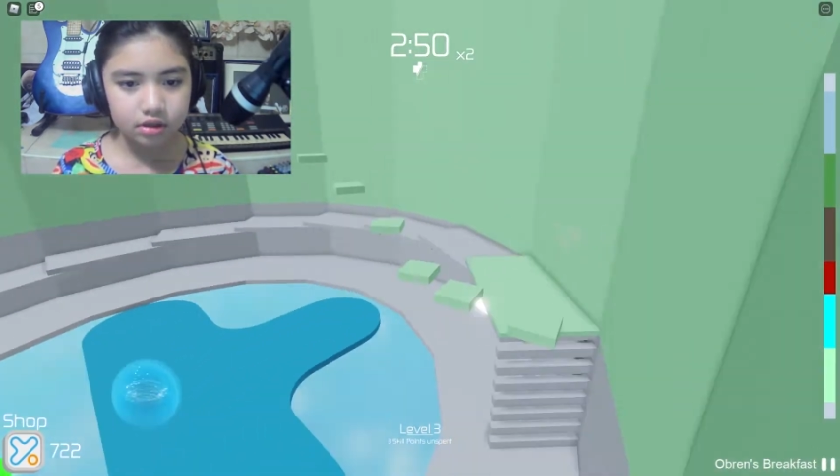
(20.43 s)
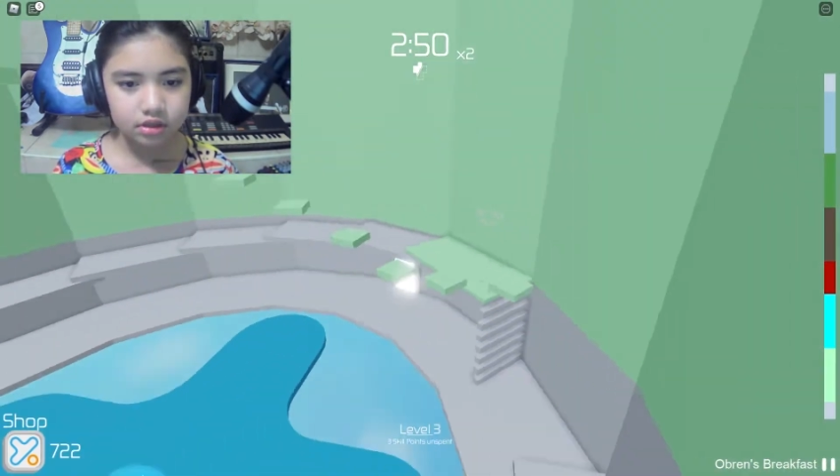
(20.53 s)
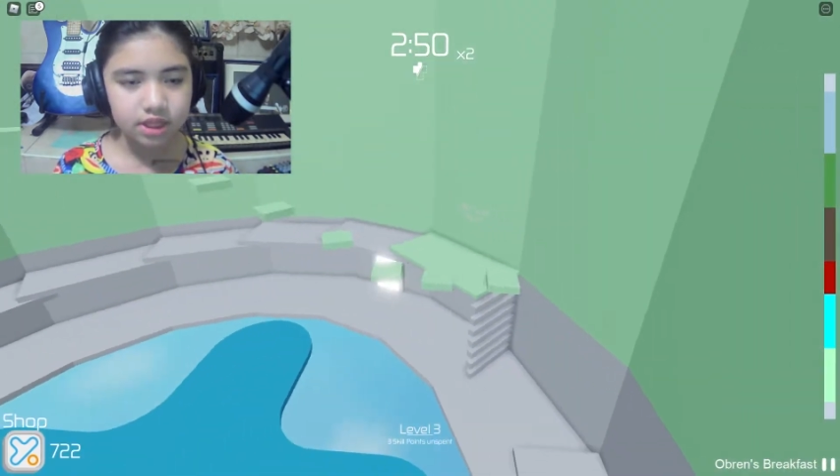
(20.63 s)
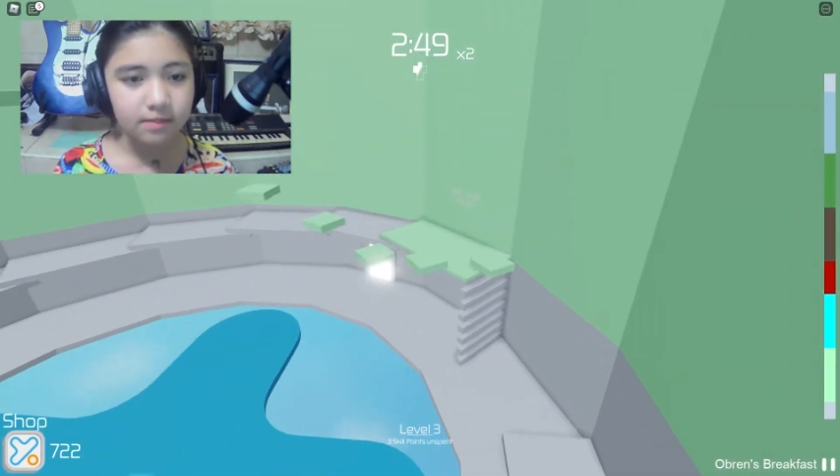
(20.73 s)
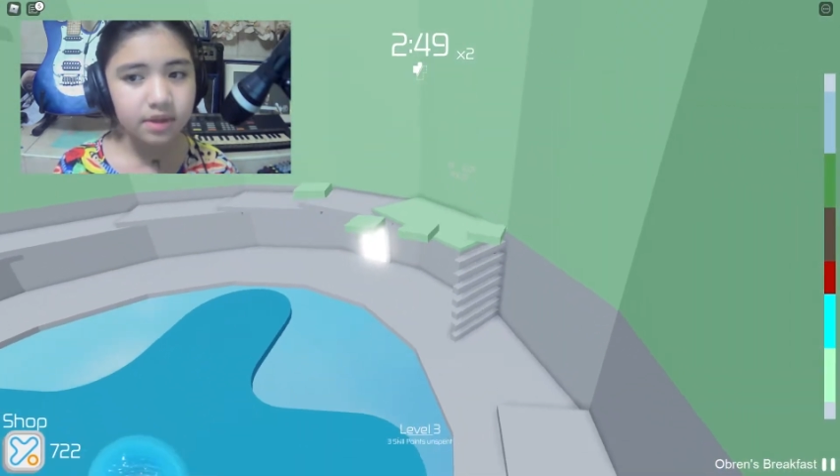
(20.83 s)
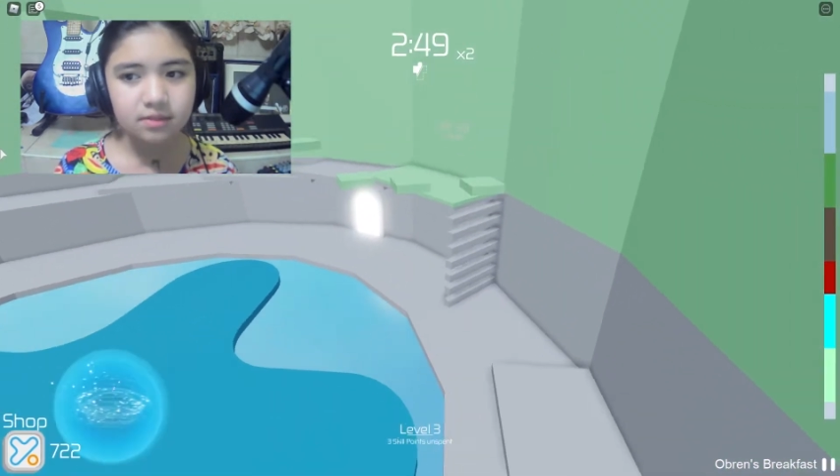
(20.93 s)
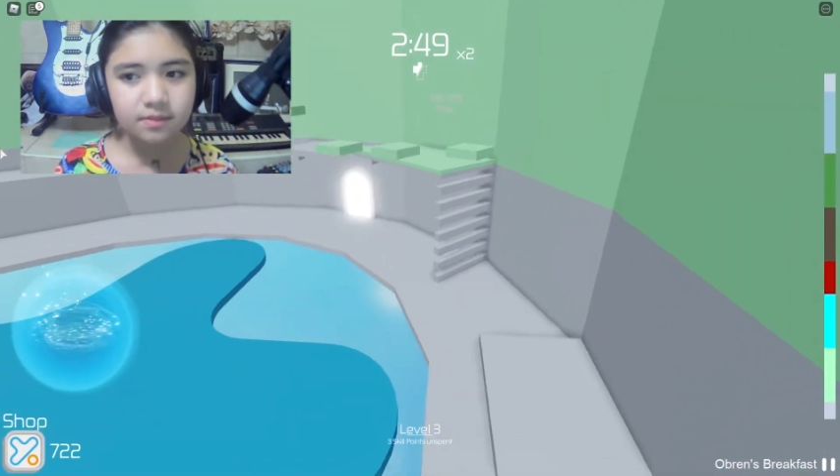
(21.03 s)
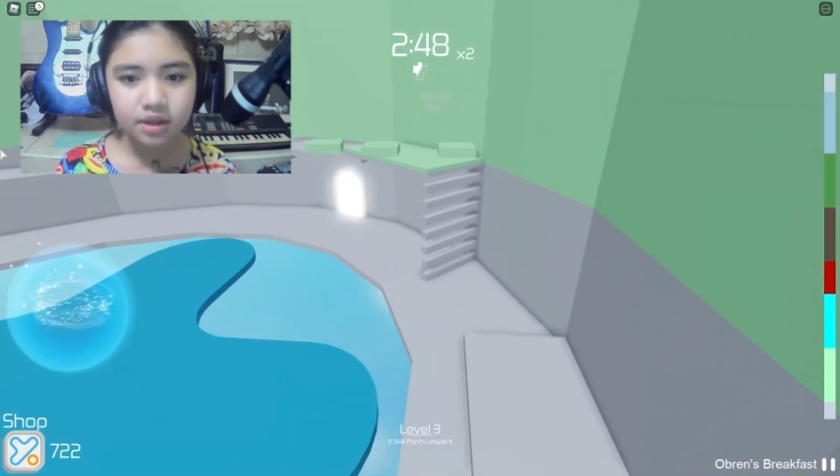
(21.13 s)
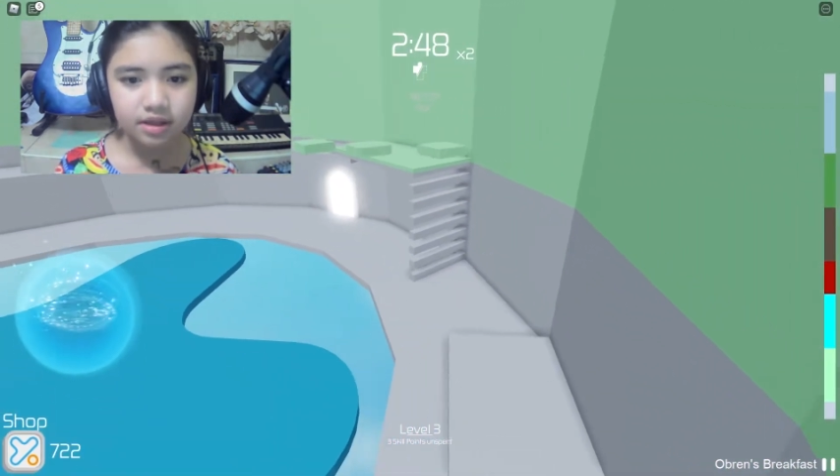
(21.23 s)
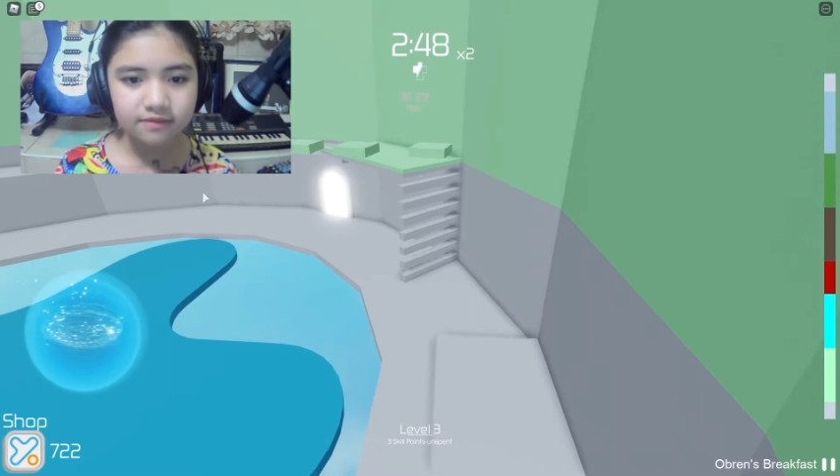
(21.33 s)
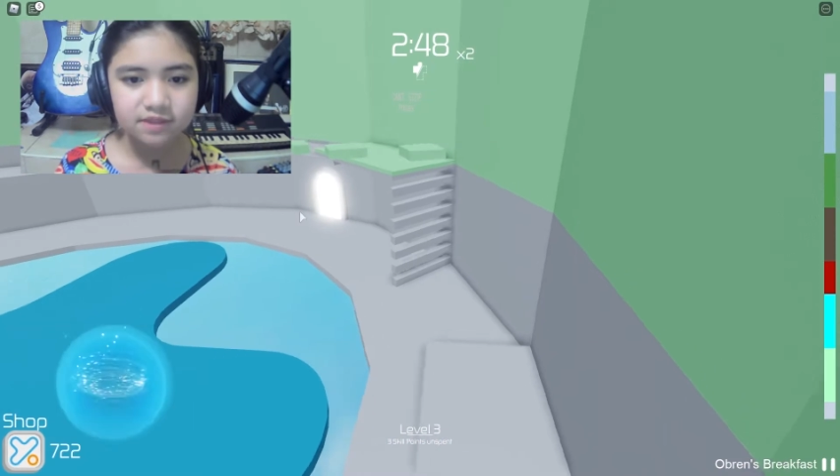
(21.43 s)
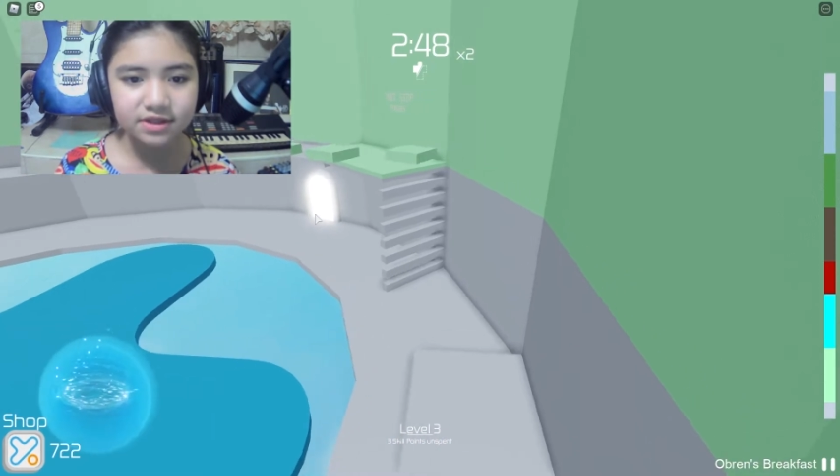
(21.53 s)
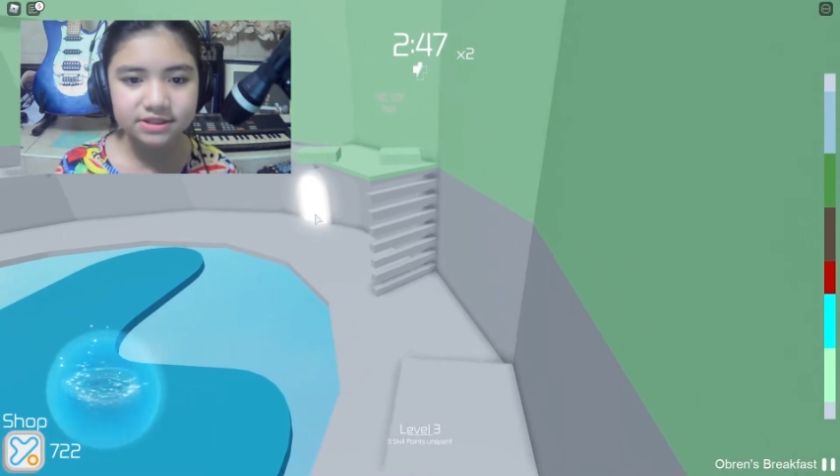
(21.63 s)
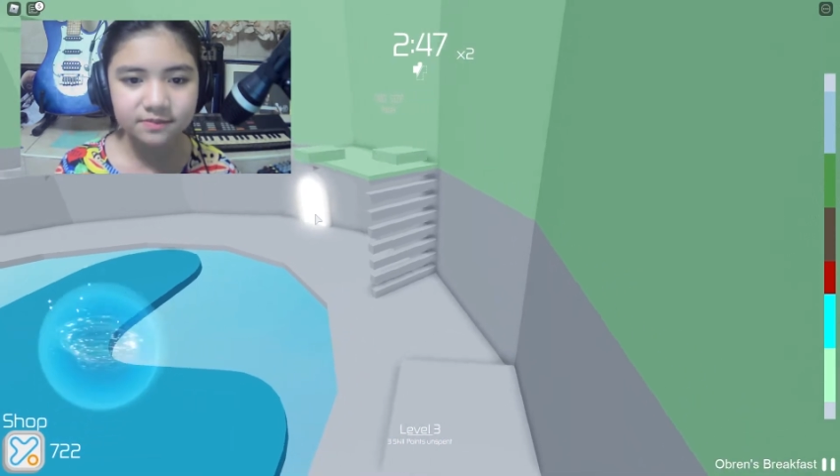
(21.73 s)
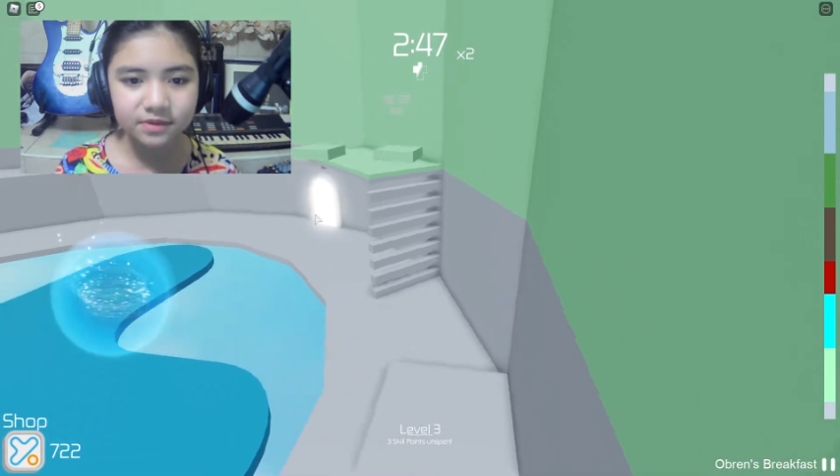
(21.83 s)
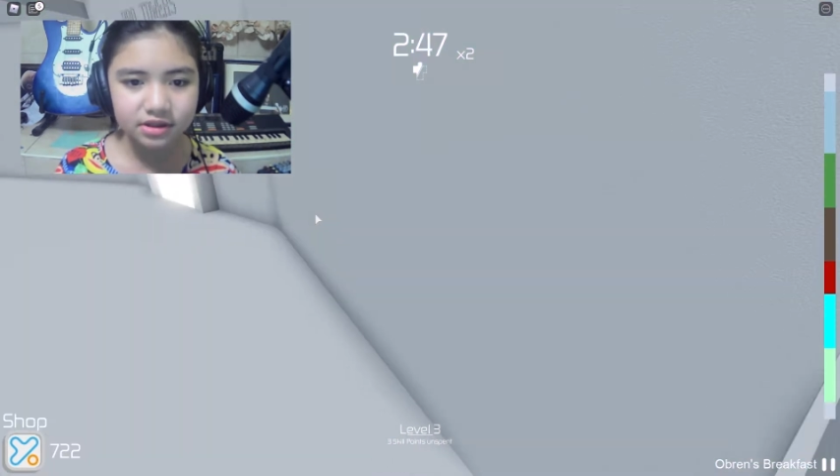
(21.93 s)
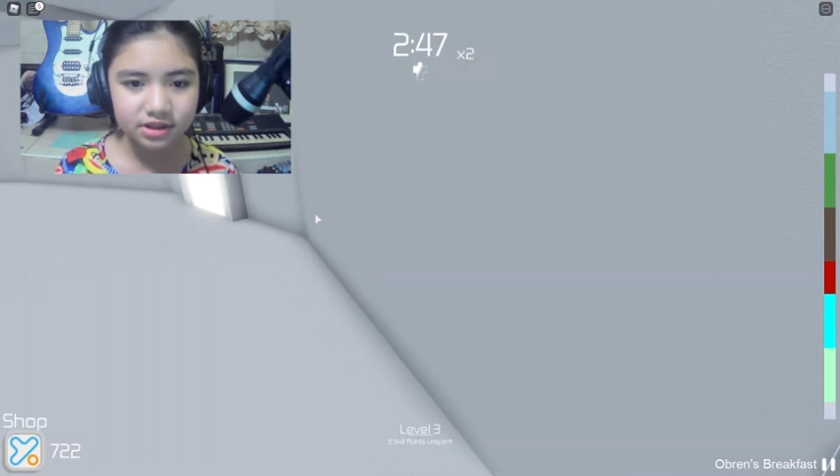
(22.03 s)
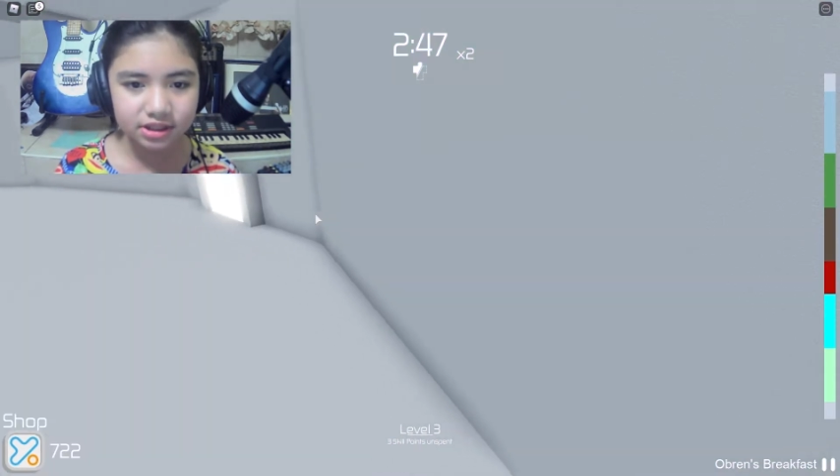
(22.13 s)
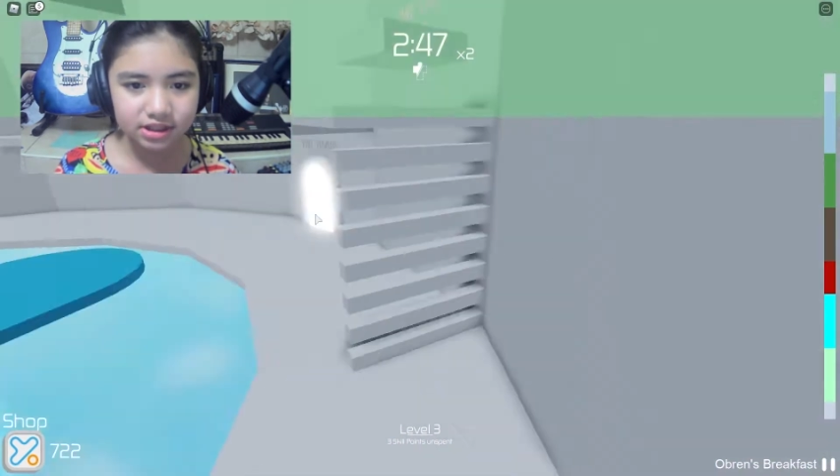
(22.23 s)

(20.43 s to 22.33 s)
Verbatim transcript: somebody bought invincibility